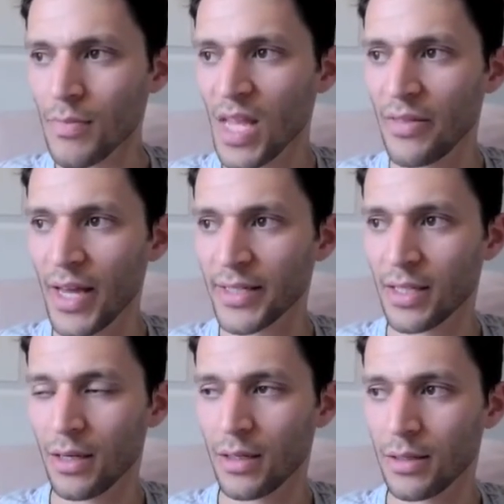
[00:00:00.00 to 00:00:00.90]
and that's
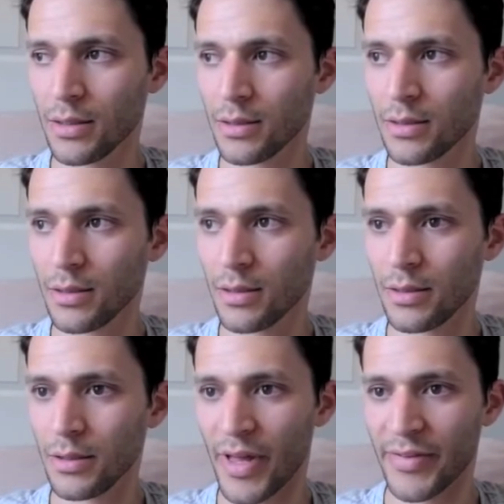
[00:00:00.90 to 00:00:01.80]
uh
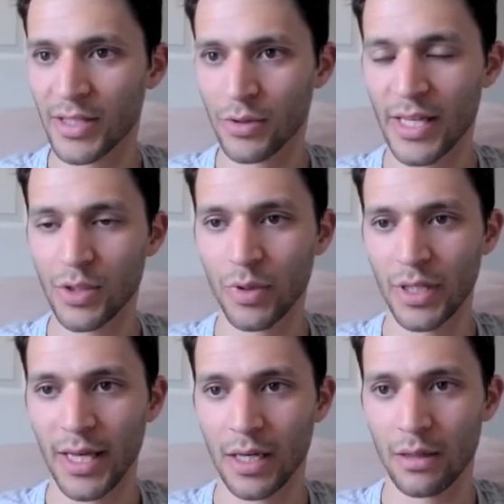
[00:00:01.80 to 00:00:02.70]
you know that, that's that's really
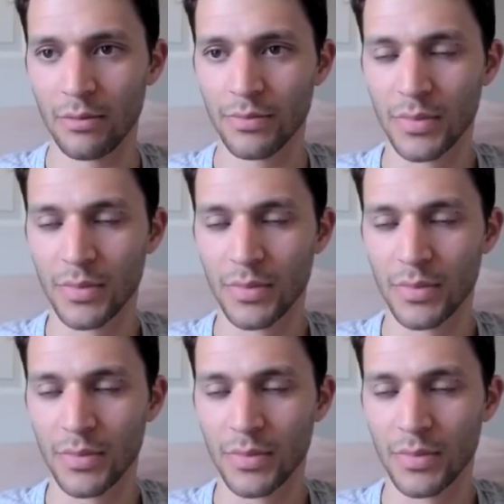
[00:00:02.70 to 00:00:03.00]
like a,